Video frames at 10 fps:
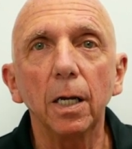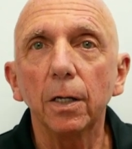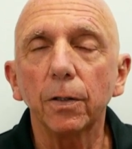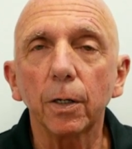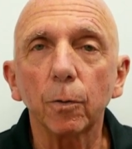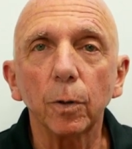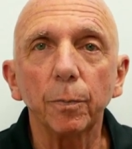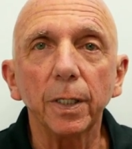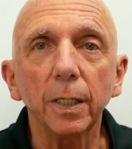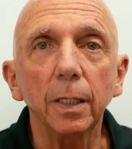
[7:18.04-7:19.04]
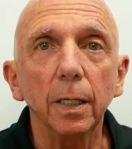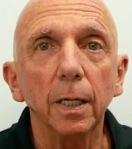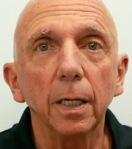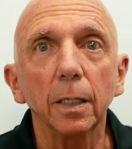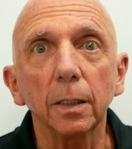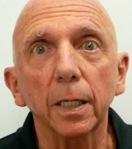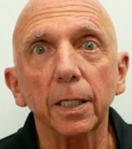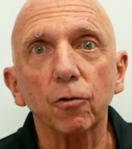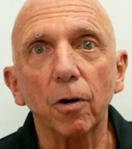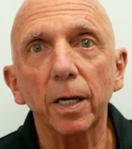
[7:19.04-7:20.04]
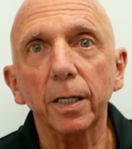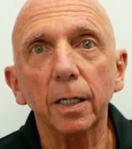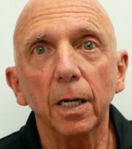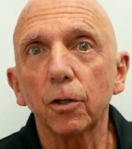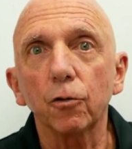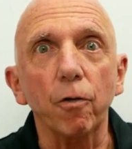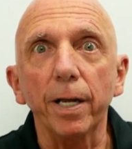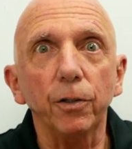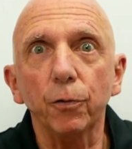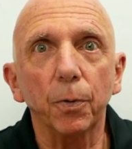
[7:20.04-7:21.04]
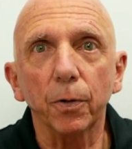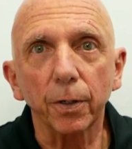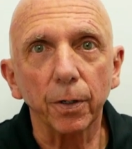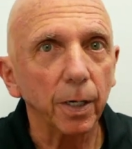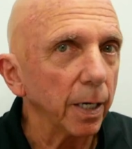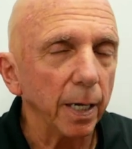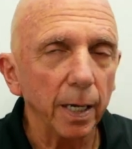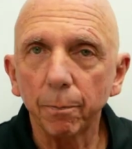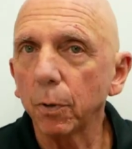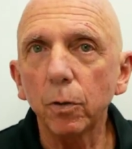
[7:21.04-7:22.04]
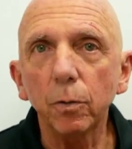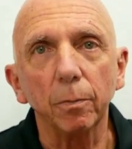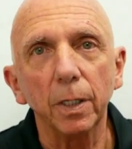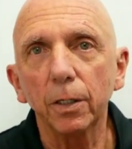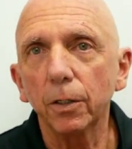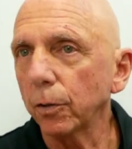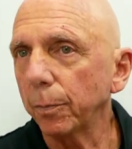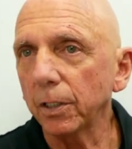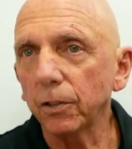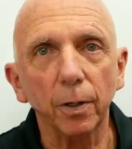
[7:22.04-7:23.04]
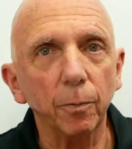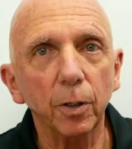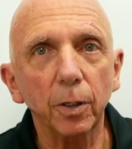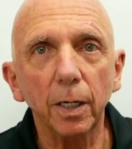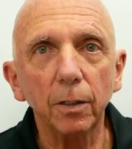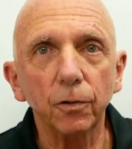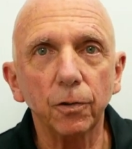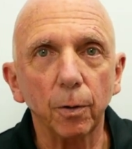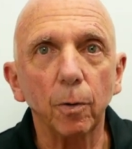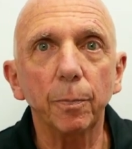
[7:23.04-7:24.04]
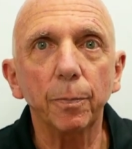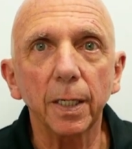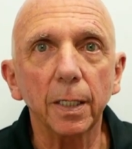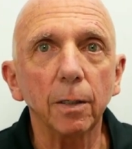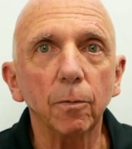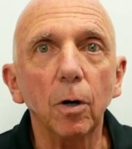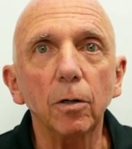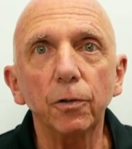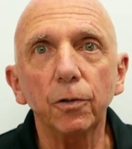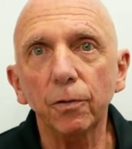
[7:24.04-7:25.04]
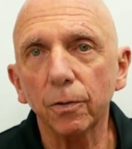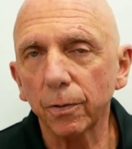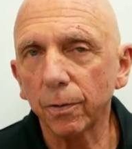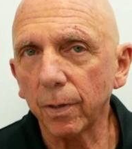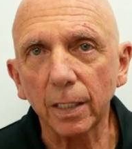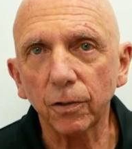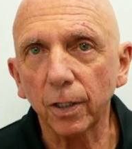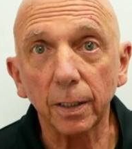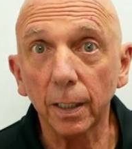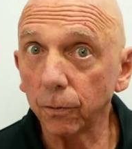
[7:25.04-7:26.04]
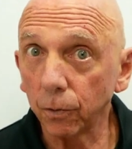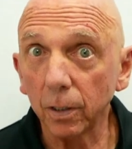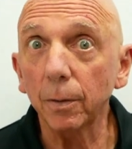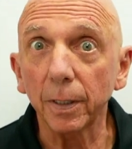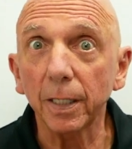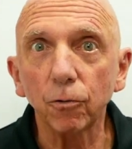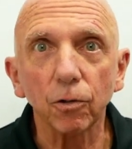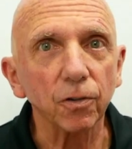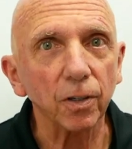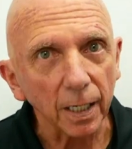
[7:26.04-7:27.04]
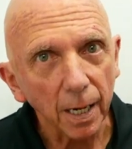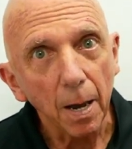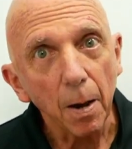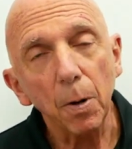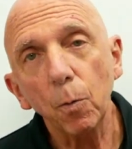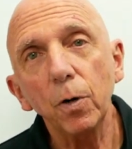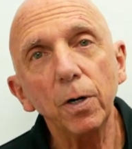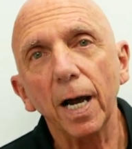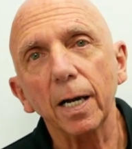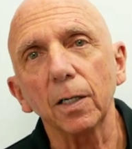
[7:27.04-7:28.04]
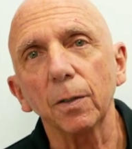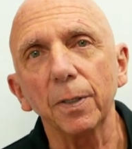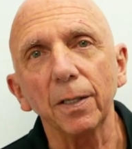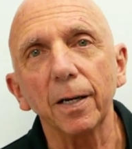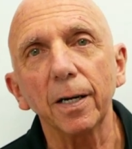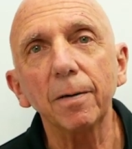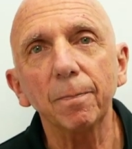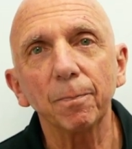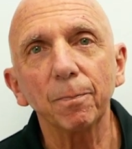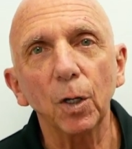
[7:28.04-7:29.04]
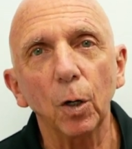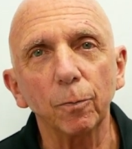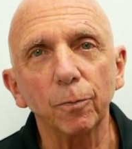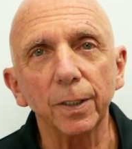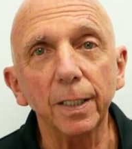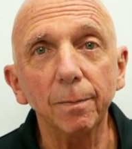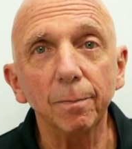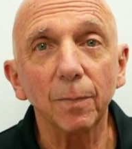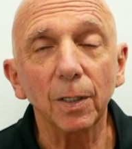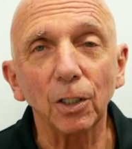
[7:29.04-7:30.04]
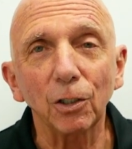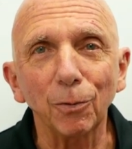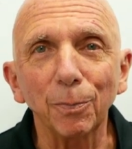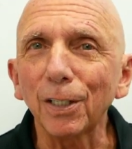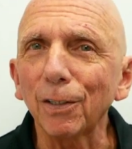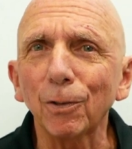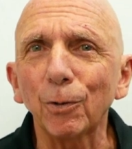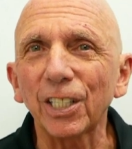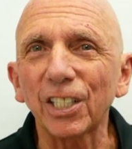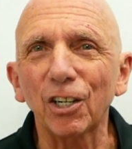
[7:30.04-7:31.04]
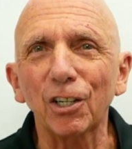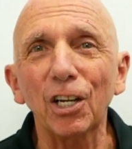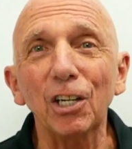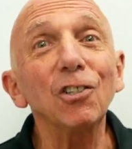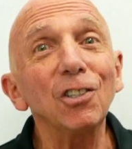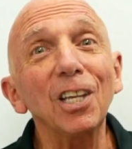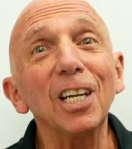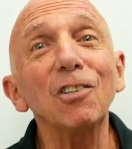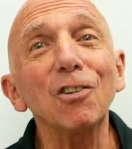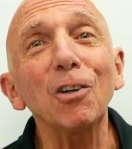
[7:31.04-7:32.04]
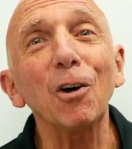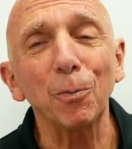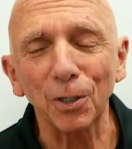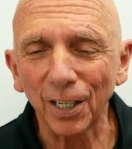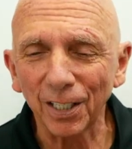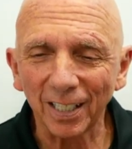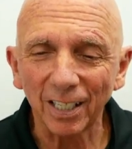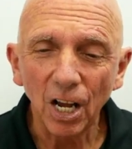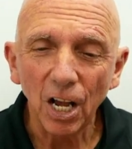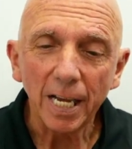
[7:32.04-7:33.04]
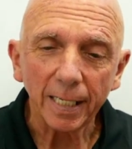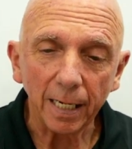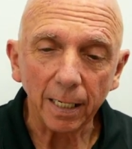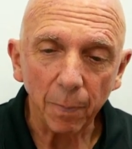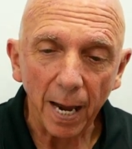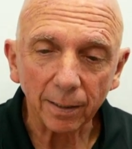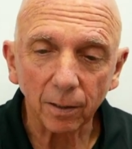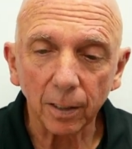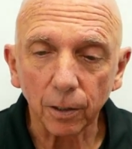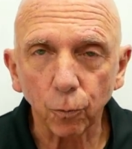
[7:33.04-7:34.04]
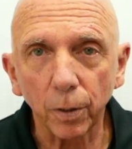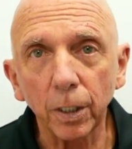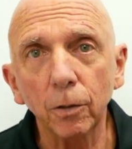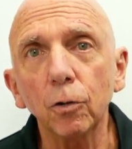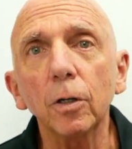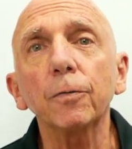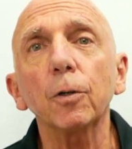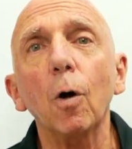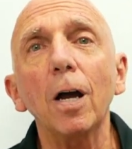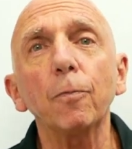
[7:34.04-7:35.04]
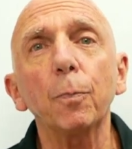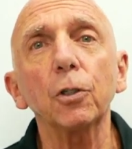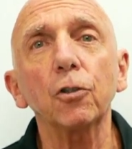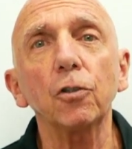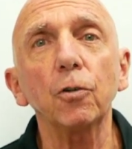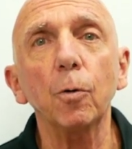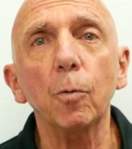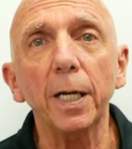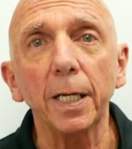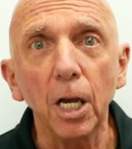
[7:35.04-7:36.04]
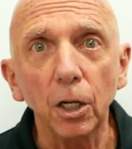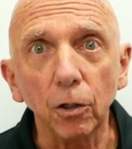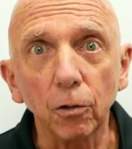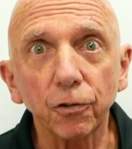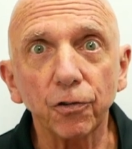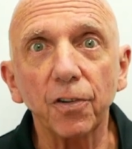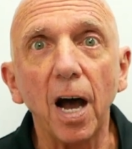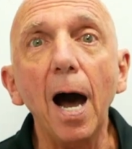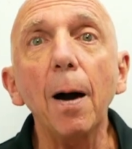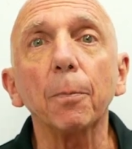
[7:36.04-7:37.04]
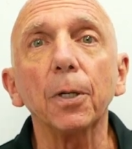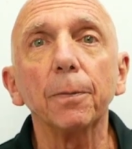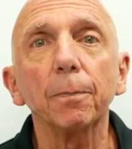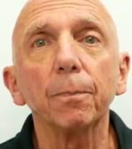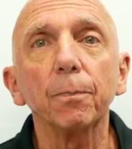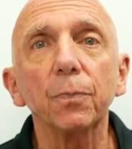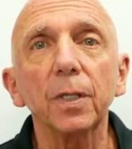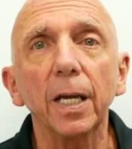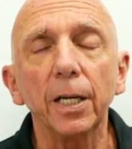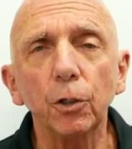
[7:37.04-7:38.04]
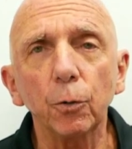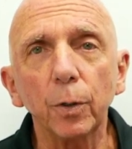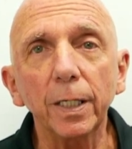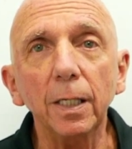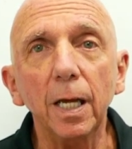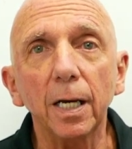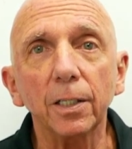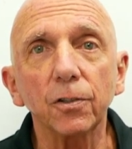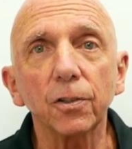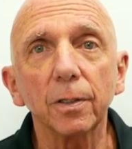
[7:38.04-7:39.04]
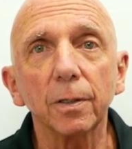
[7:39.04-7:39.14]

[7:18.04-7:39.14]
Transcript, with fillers: There will be an electronic transporter, and boom, you'll be somewhere else. There won't be any roads or things like that. It's going to be interesting. But we're not going to be there, hopefully, unless you believe in reincarnation, then I still hope you're not there. Getting back to this, what do you do if your wife pushes you away? You stop and you realize